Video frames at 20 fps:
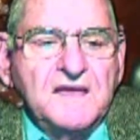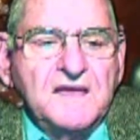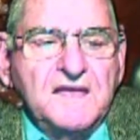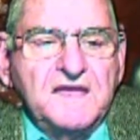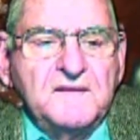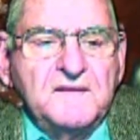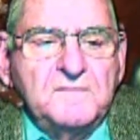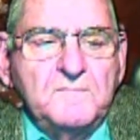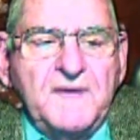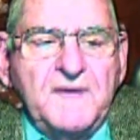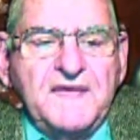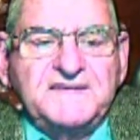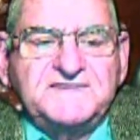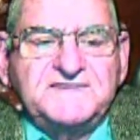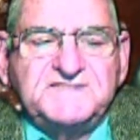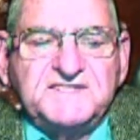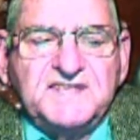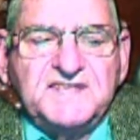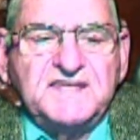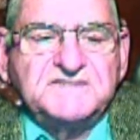It makes
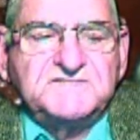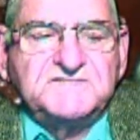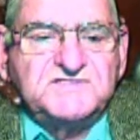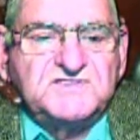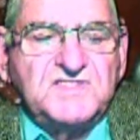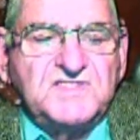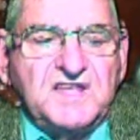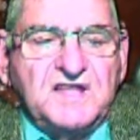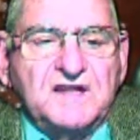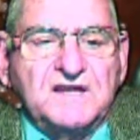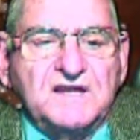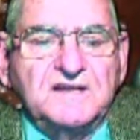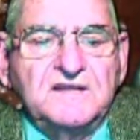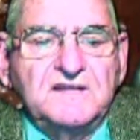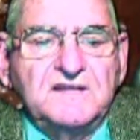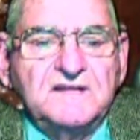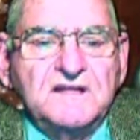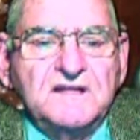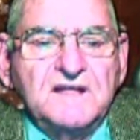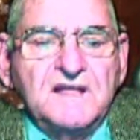sense then
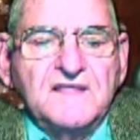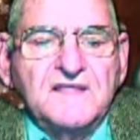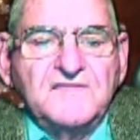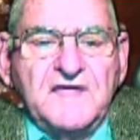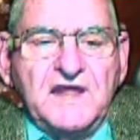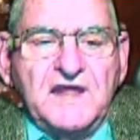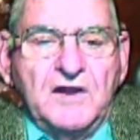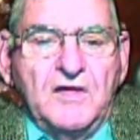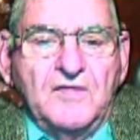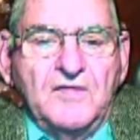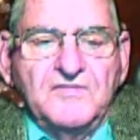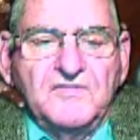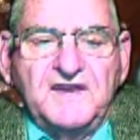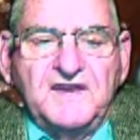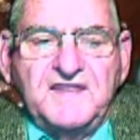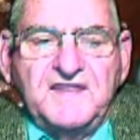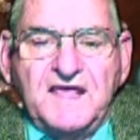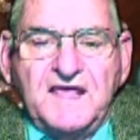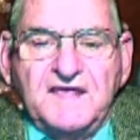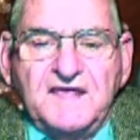that on the
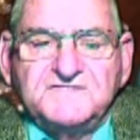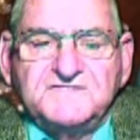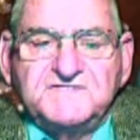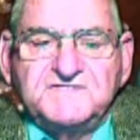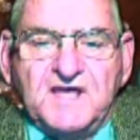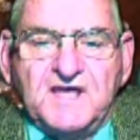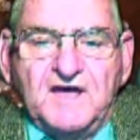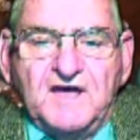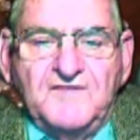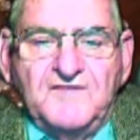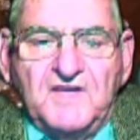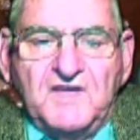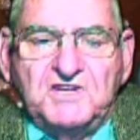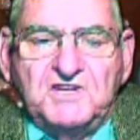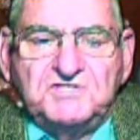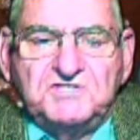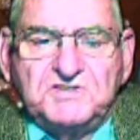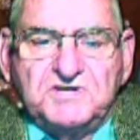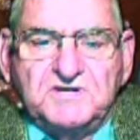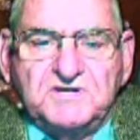day of salvation,